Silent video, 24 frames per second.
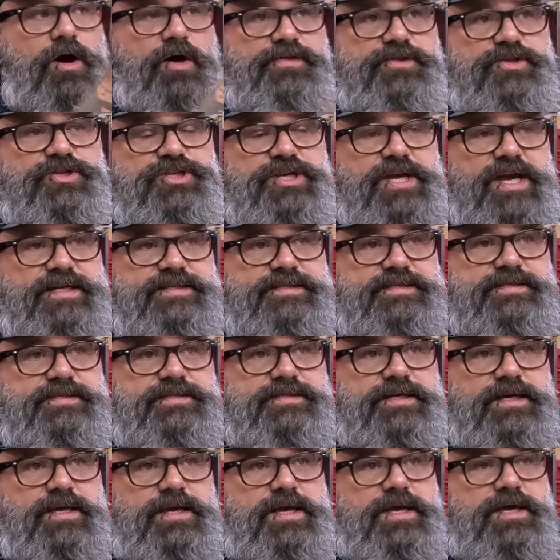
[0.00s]
all the jets,
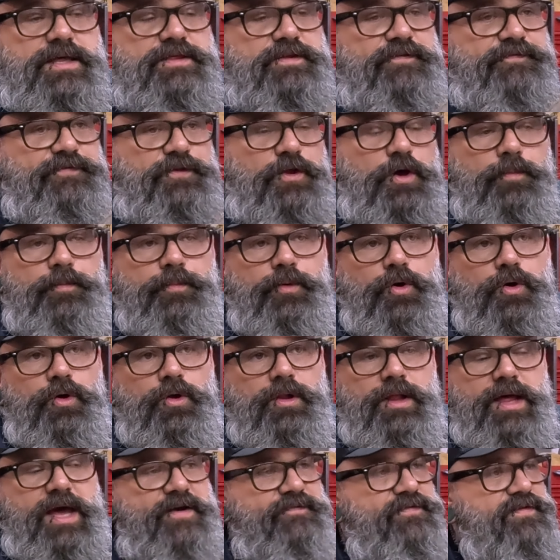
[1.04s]
the flow
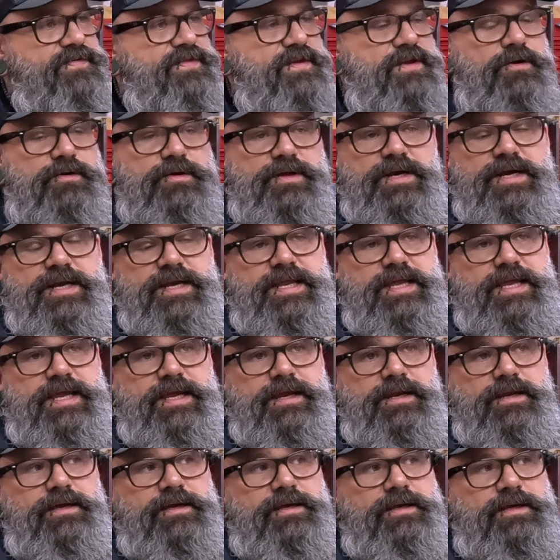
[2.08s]
bowl, everything you're gonna
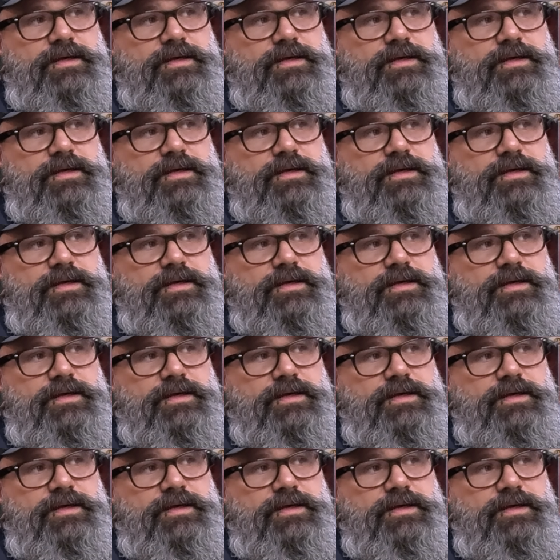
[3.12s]
need